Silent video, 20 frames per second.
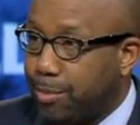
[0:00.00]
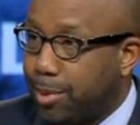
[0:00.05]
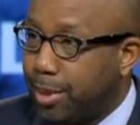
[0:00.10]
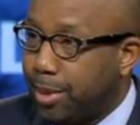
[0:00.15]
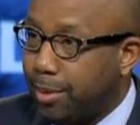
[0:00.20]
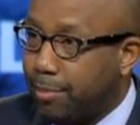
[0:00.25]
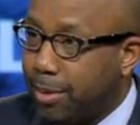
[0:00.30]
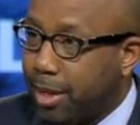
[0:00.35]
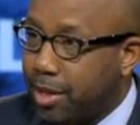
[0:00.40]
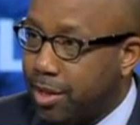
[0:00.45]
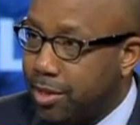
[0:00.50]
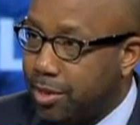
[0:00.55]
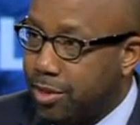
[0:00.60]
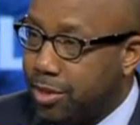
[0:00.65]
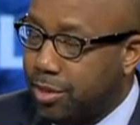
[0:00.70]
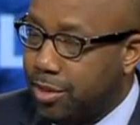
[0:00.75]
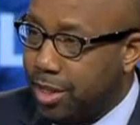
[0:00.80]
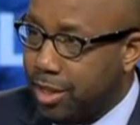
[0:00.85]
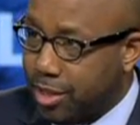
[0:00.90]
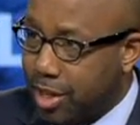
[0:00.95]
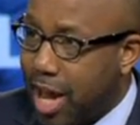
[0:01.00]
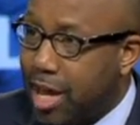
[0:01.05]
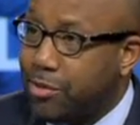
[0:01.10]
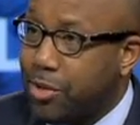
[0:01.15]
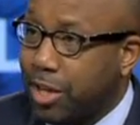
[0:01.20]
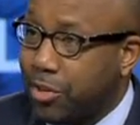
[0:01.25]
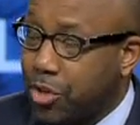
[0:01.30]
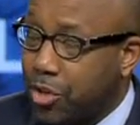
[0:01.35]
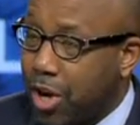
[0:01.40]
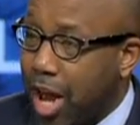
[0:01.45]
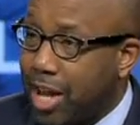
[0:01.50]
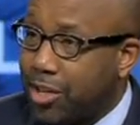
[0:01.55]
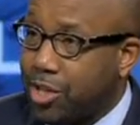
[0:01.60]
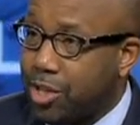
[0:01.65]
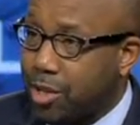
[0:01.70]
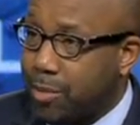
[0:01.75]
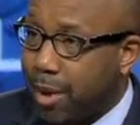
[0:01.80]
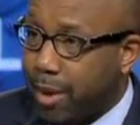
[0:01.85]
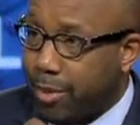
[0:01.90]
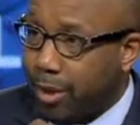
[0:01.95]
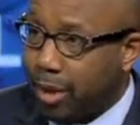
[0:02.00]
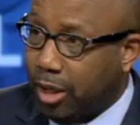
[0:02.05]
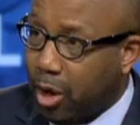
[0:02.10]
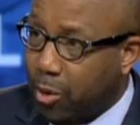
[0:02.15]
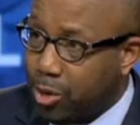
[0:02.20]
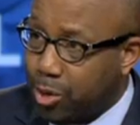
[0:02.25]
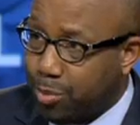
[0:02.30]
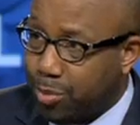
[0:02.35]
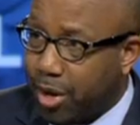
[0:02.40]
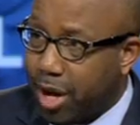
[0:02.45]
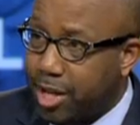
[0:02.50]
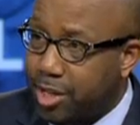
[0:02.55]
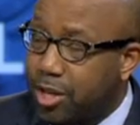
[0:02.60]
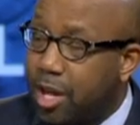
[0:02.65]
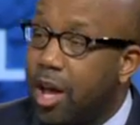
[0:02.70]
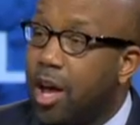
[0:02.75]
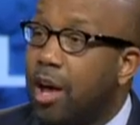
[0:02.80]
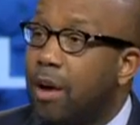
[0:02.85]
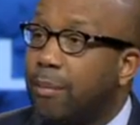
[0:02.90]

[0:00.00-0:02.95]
because these contracts are not just about the lowest price,